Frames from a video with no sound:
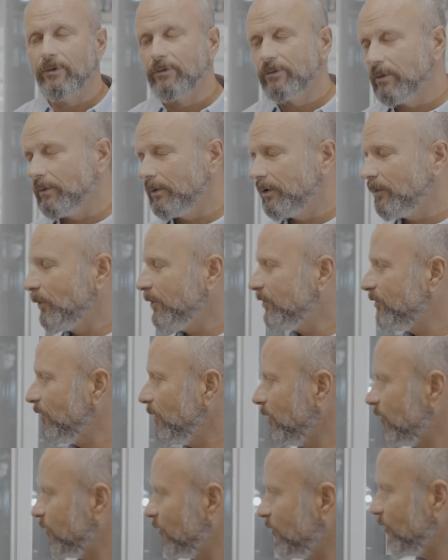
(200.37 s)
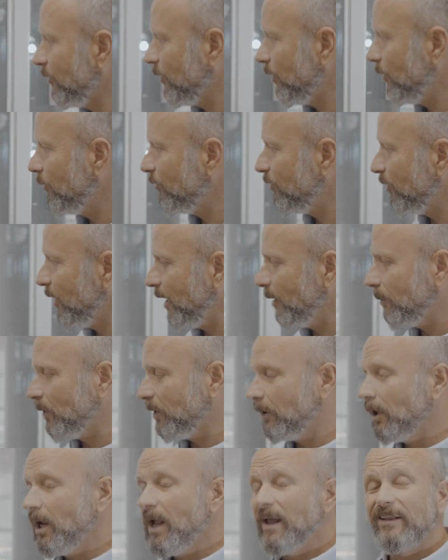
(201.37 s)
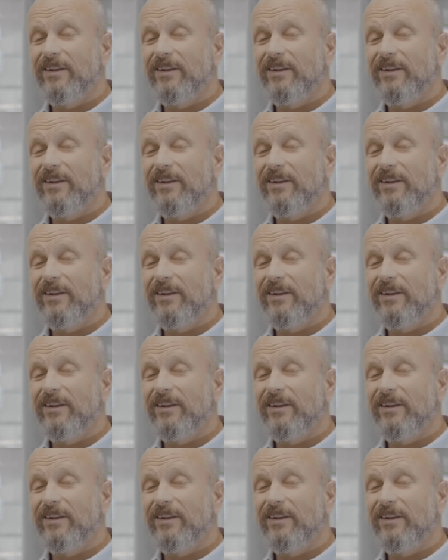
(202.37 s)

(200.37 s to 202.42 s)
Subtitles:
So that we see this as a huge enabler.